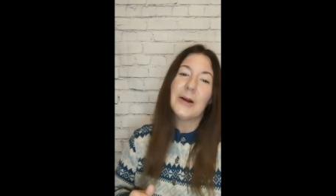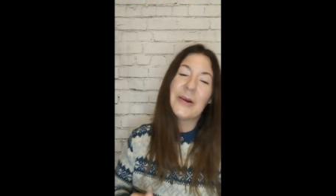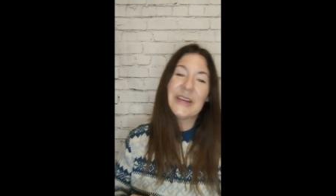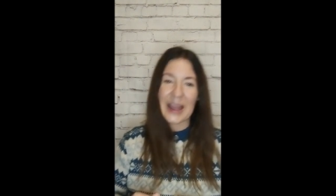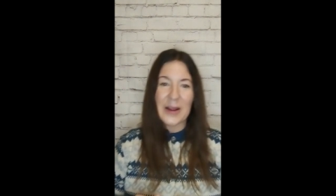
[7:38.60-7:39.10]

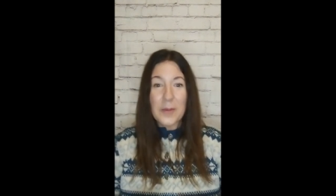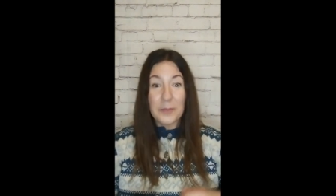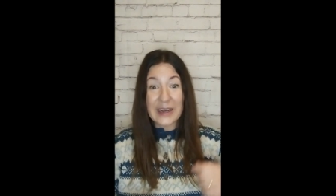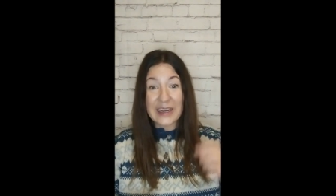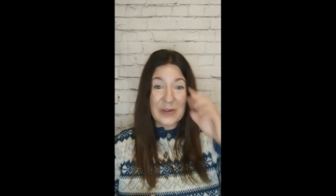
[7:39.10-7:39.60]
okay,
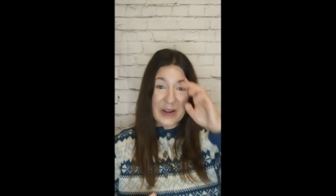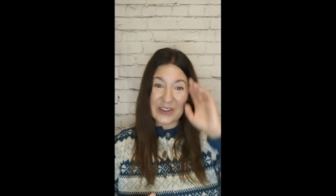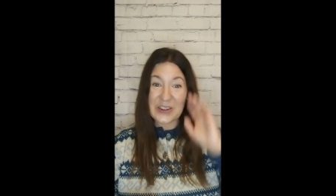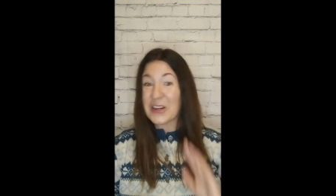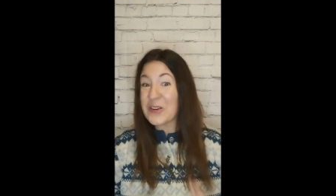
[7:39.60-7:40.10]
but anyway,
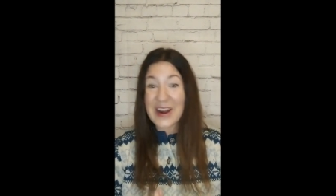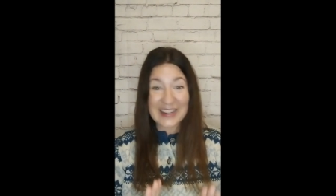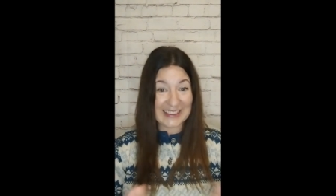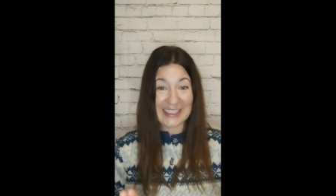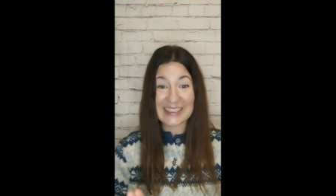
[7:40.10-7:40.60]
you're going to
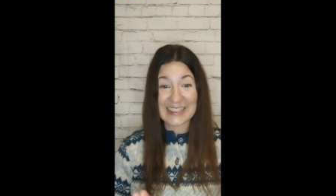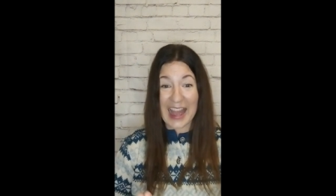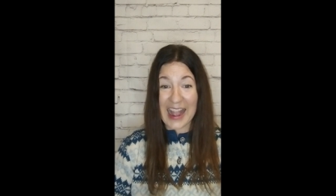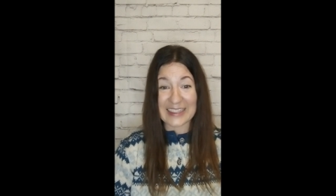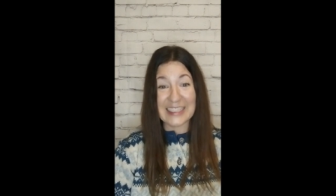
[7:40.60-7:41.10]
want to see his
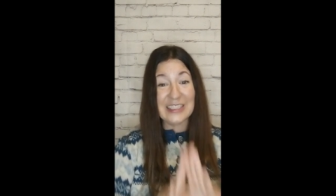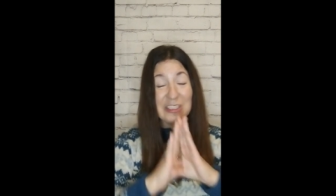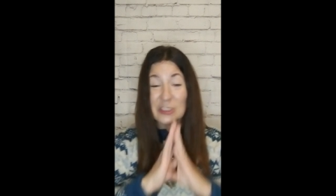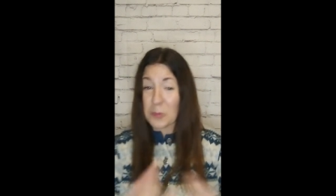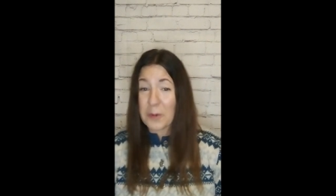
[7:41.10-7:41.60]
act.
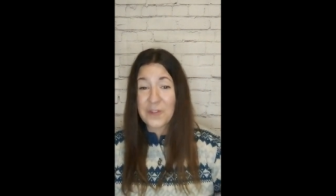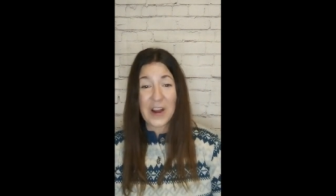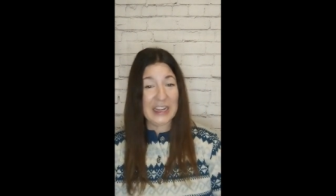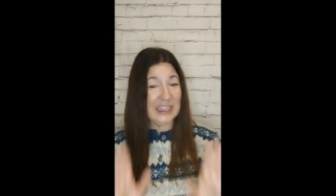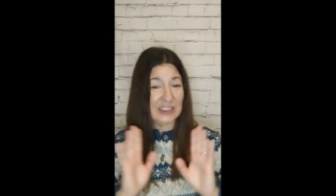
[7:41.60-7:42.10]
He's super
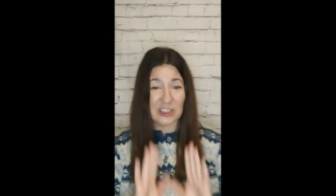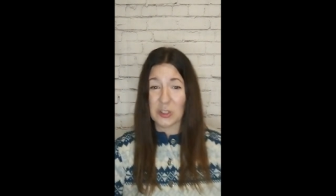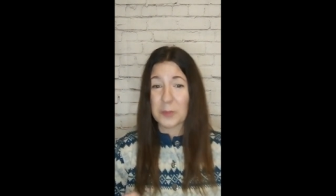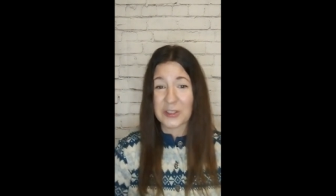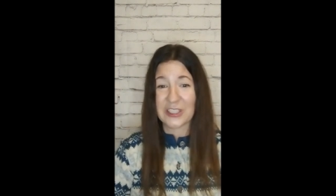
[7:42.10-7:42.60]
funny. He's
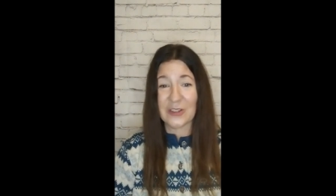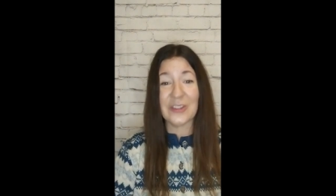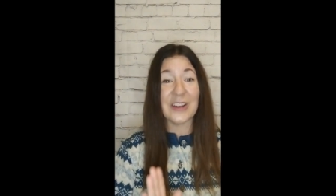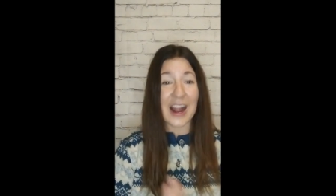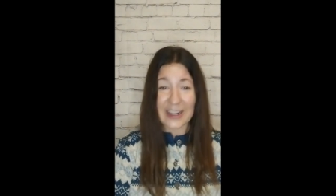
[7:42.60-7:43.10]
super cute.
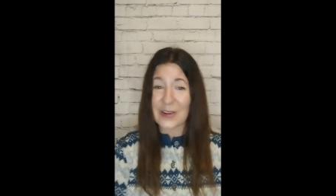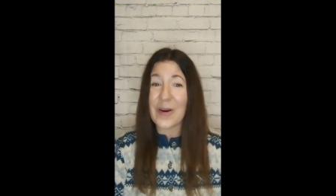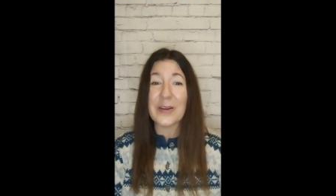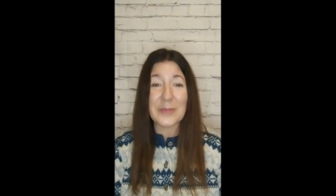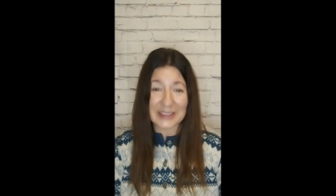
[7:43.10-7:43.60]
You're not going to
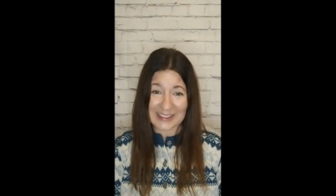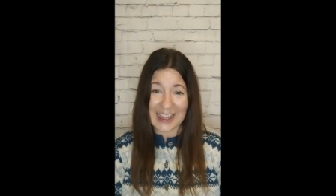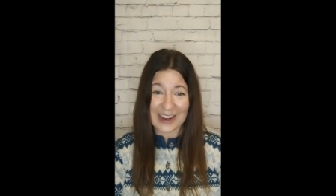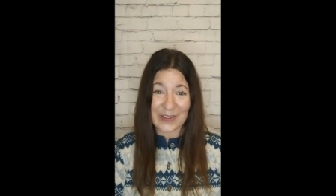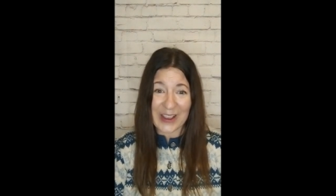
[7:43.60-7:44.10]
want to miss
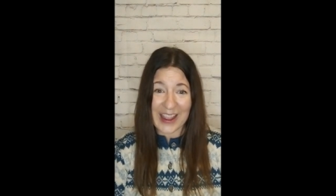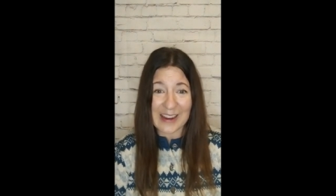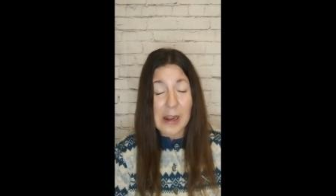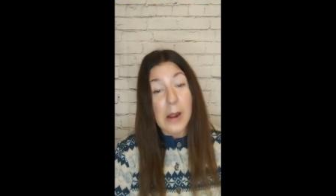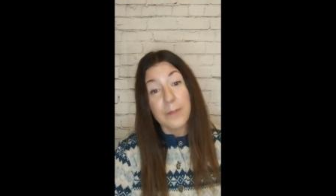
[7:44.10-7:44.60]
that,
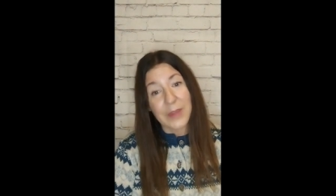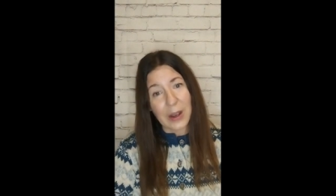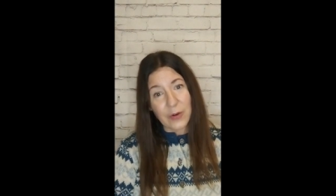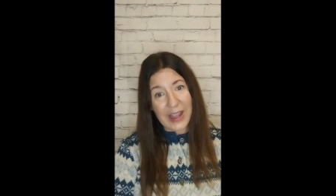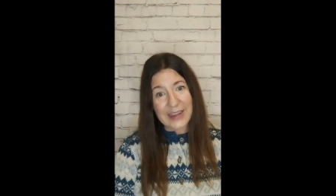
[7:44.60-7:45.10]
okay?
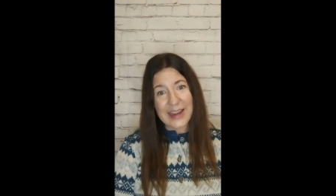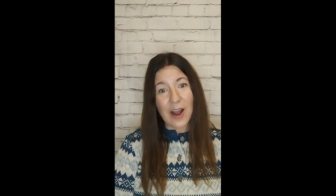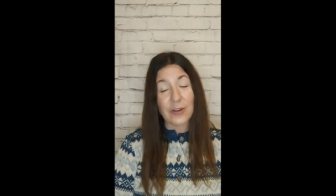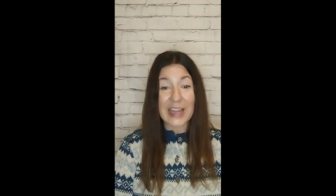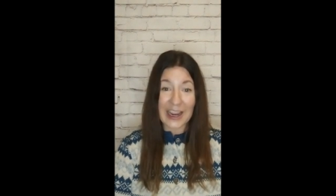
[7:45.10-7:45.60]
Okay,
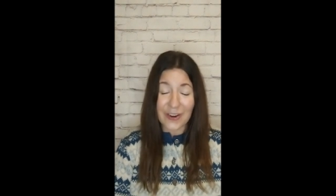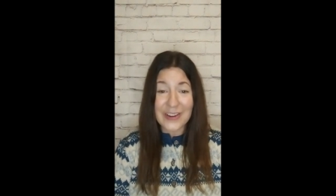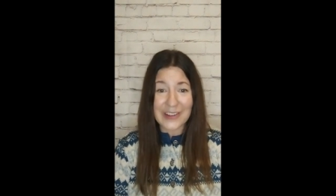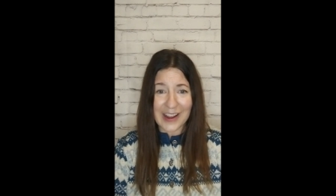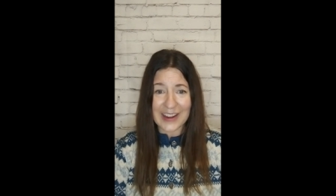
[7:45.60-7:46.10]
now
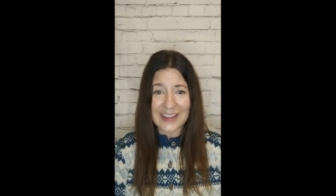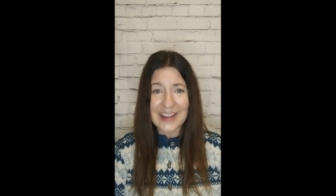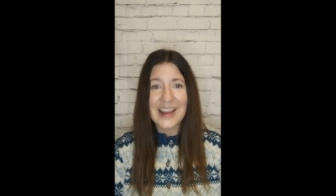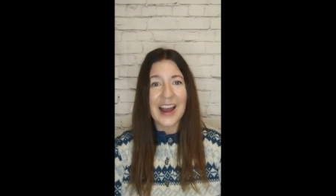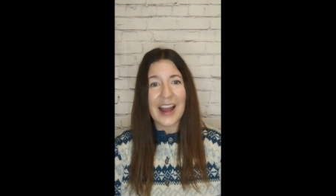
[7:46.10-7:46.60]

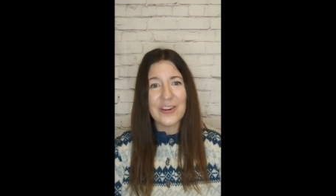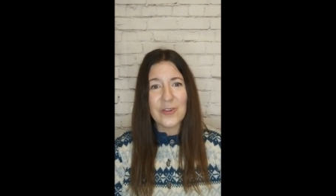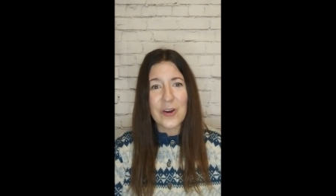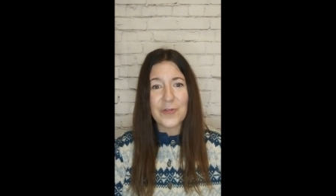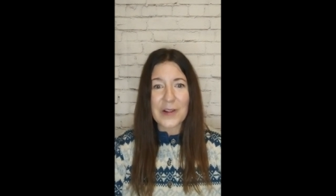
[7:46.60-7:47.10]
Caroline, I
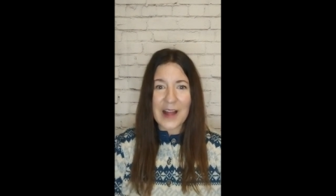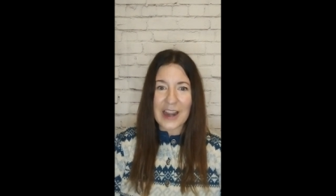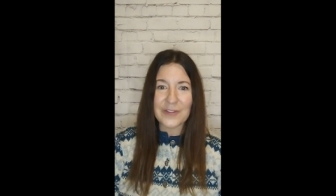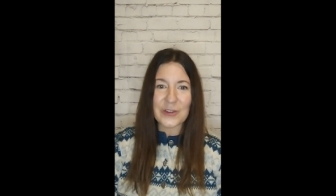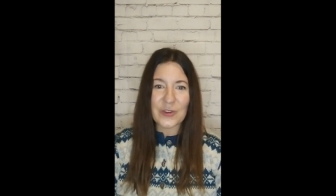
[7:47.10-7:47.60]
don't know if a
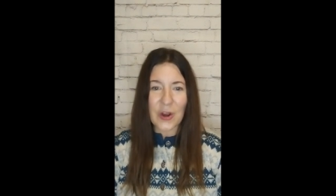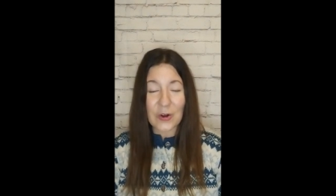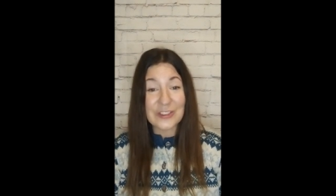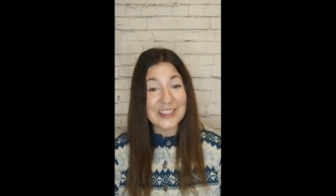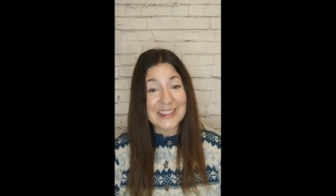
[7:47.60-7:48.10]
lot of you
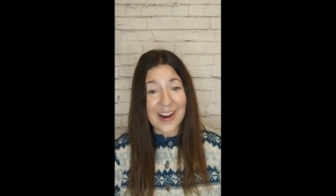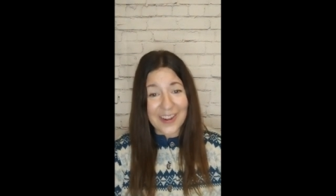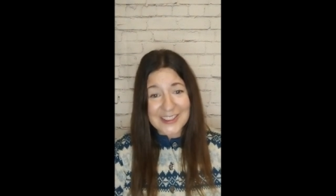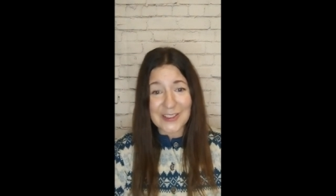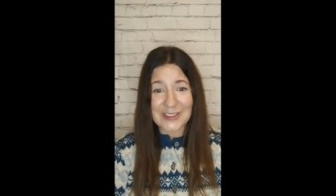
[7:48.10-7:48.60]
know, she's
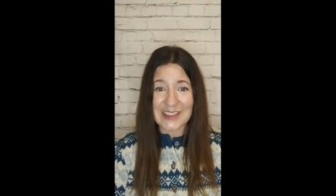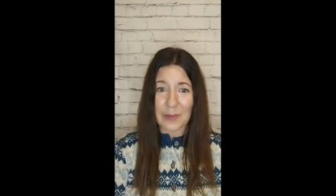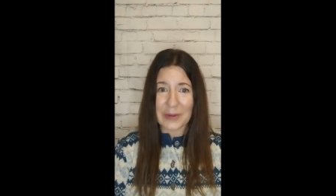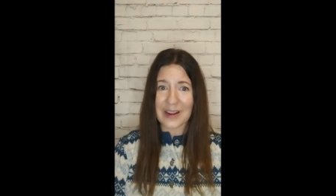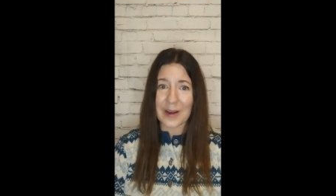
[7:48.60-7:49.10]
also
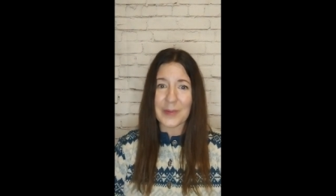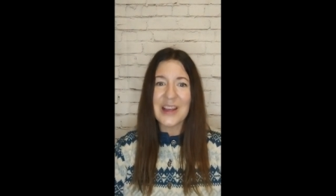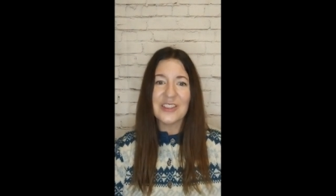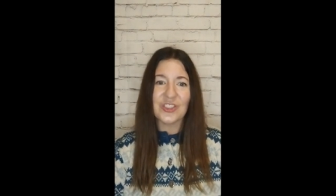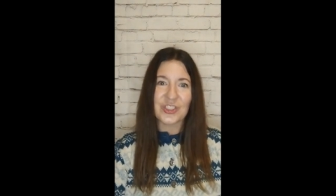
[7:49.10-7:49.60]
stepping up
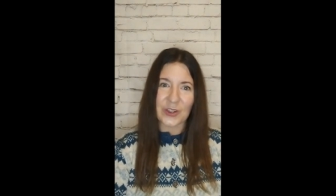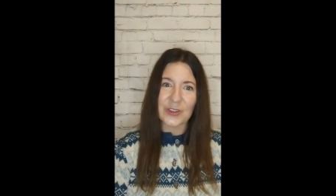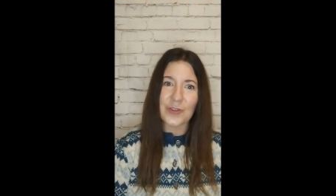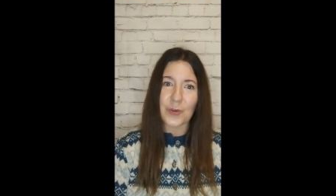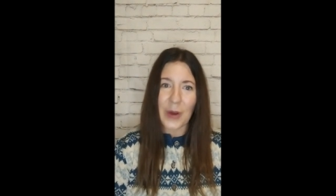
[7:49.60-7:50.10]
to share
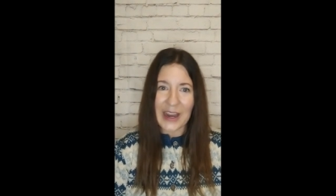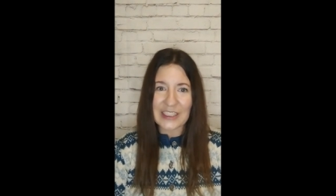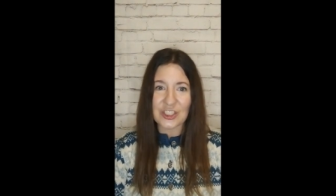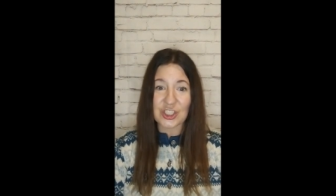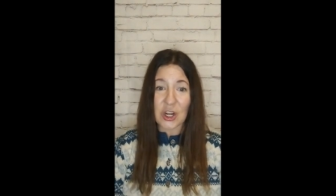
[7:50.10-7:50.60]
in the
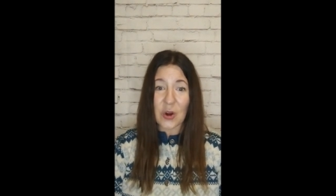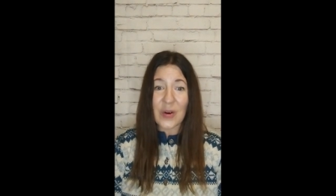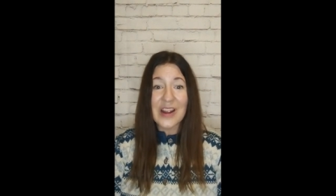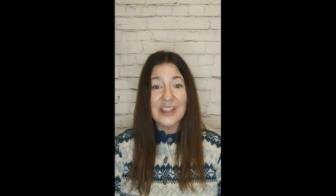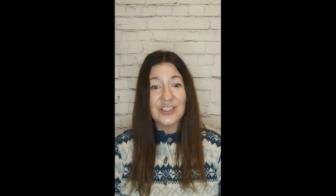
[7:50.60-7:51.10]
variety
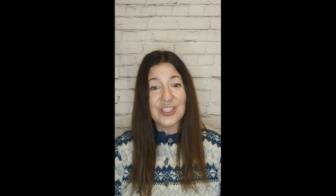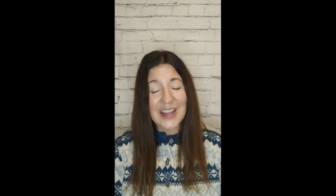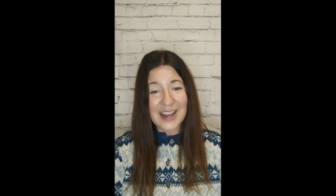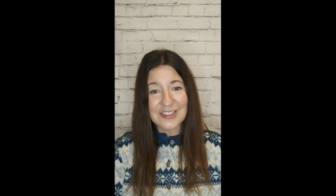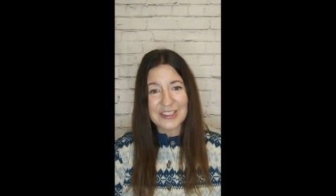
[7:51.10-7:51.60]
show.
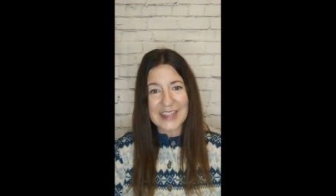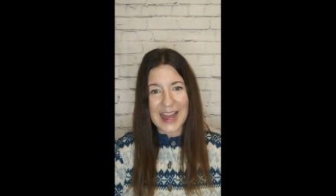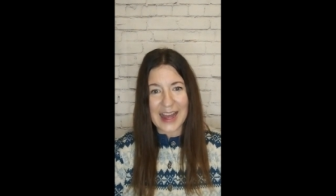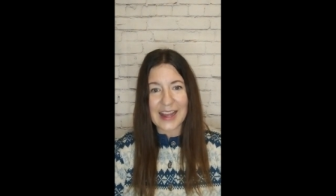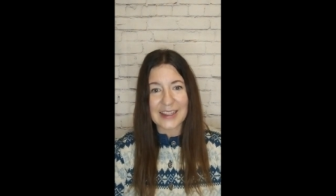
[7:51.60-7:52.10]
She actually
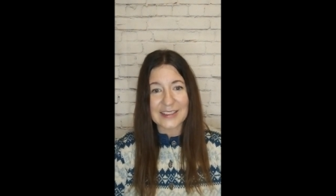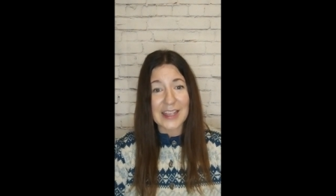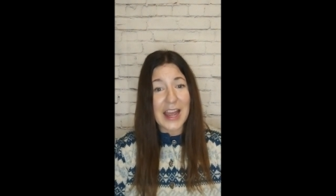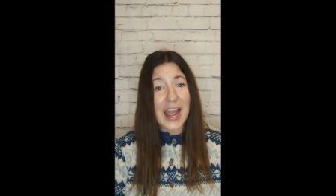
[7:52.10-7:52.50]
has